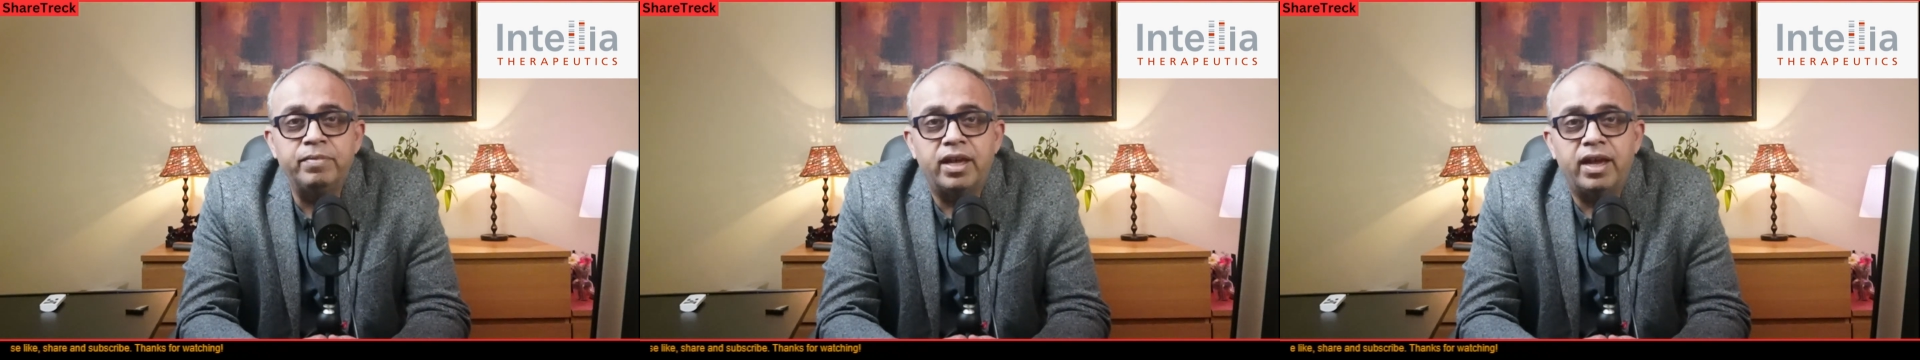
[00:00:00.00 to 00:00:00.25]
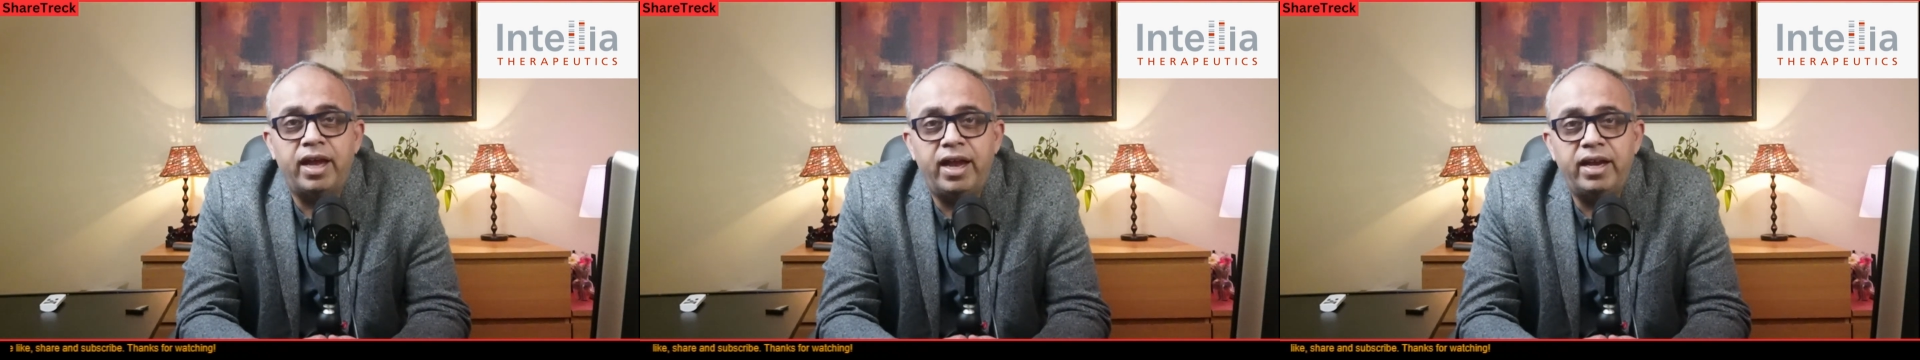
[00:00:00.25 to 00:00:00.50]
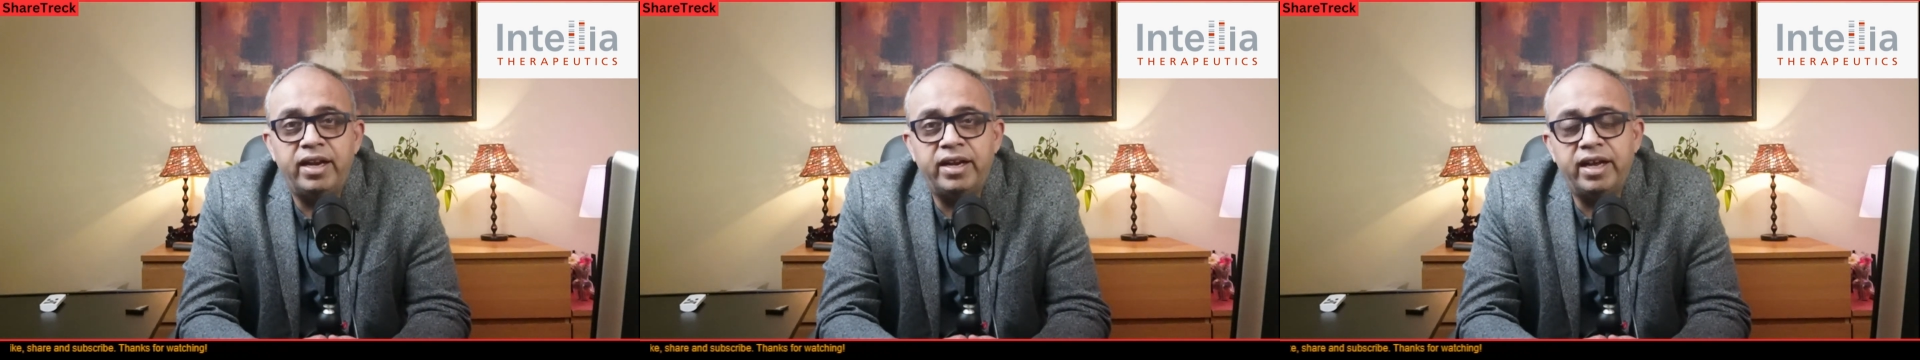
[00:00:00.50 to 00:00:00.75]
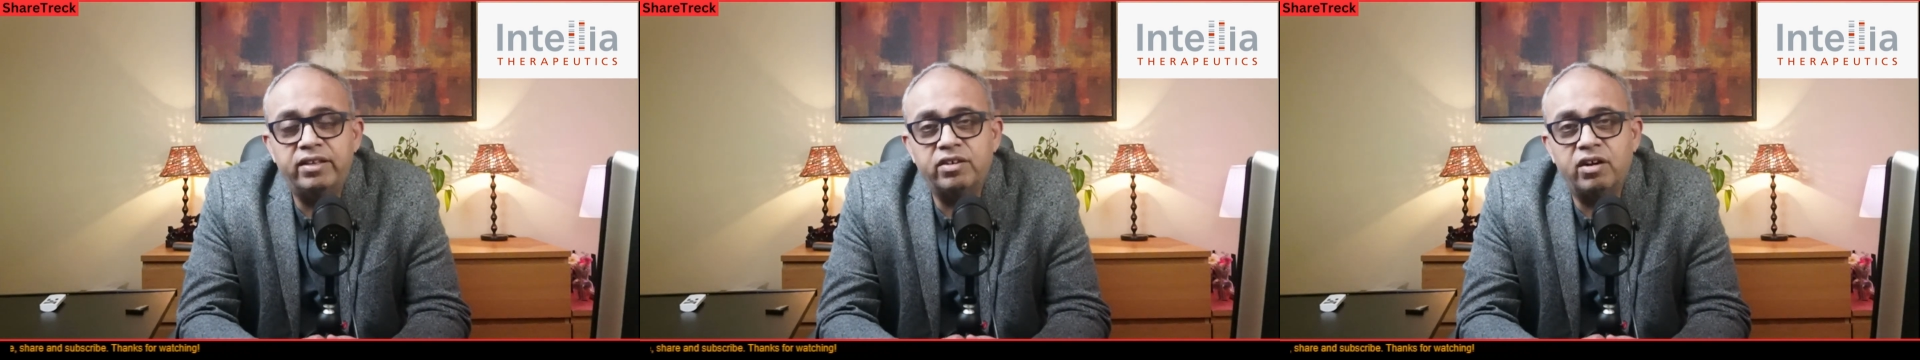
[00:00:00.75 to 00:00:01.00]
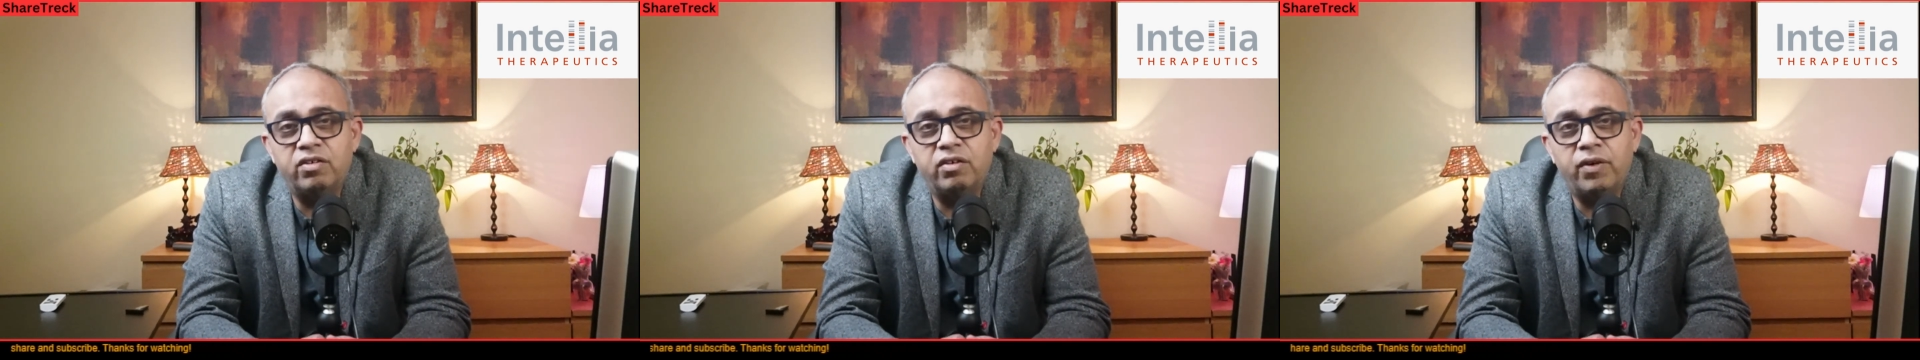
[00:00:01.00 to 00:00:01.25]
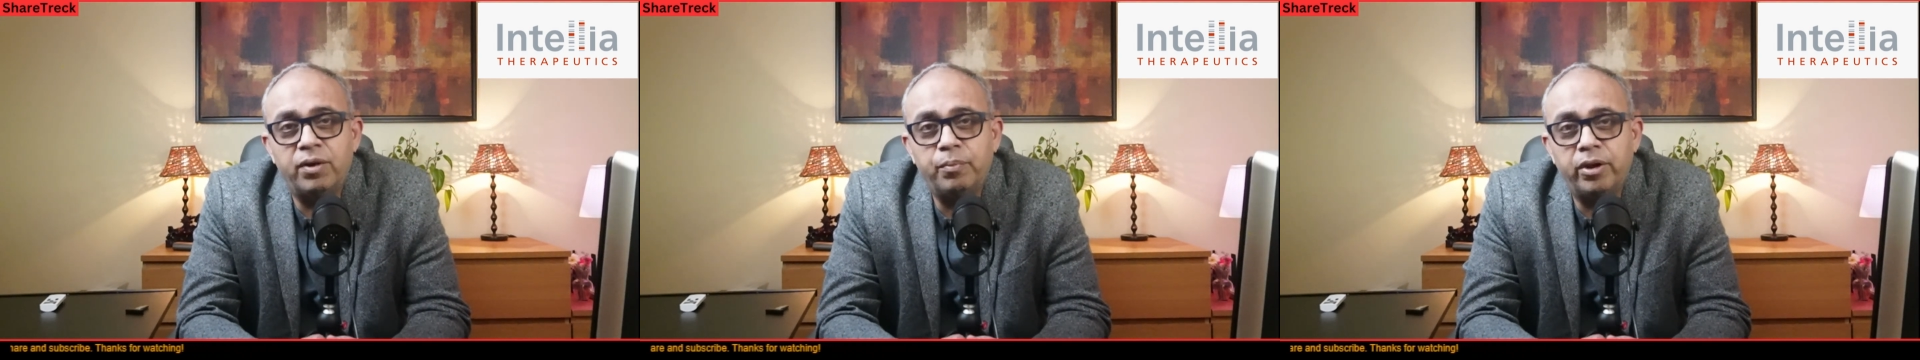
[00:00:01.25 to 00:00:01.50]
and it has around
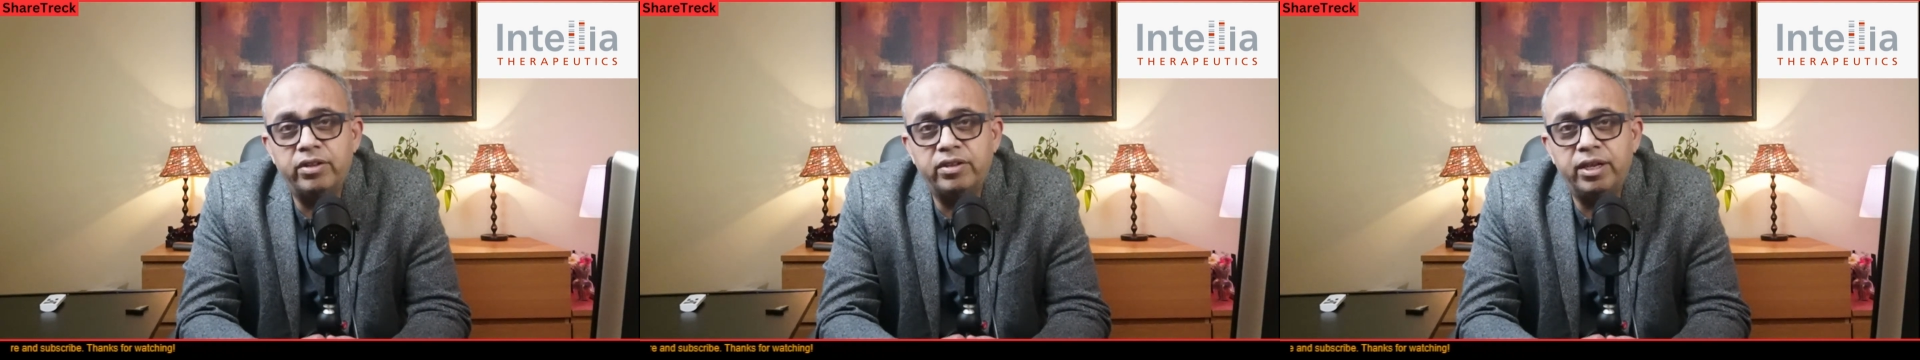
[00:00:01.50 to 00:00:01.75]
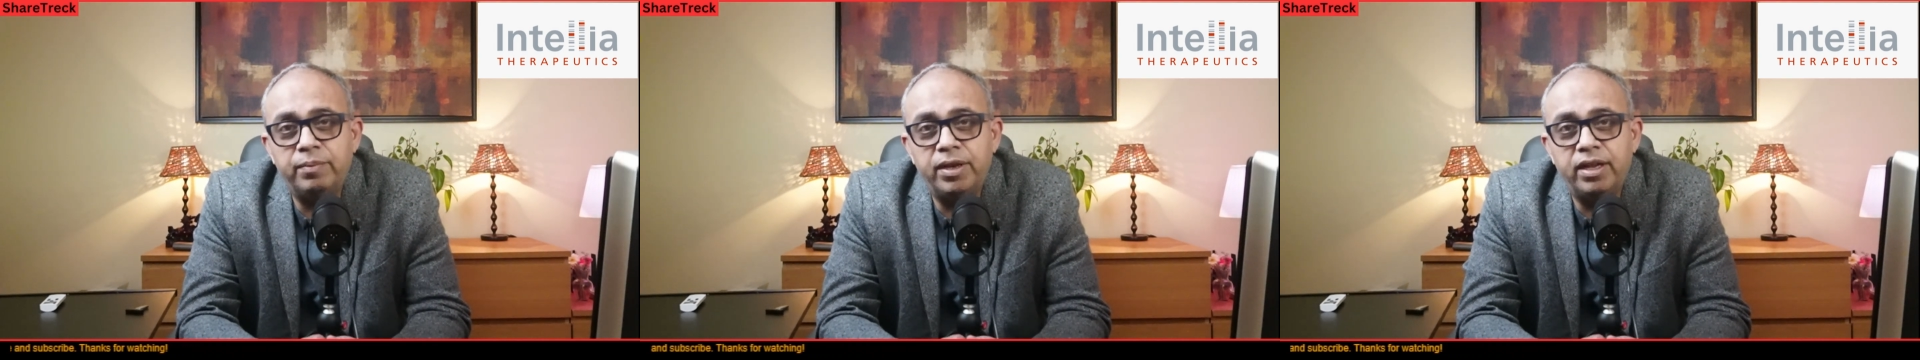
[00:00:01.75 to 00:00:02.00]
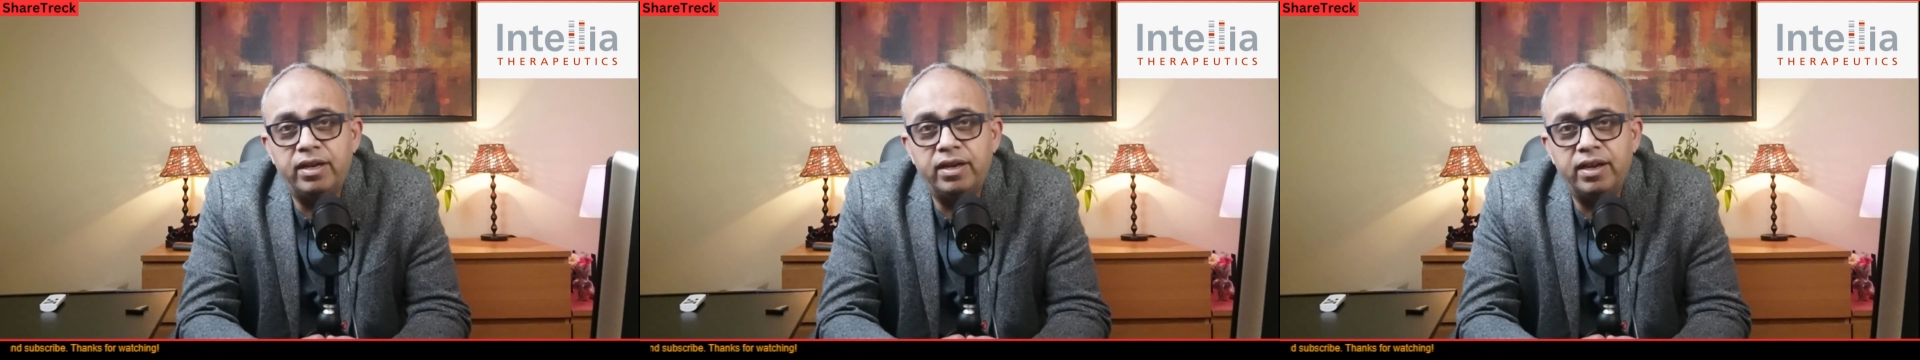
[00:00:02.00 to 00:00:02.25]
$1.3 billion in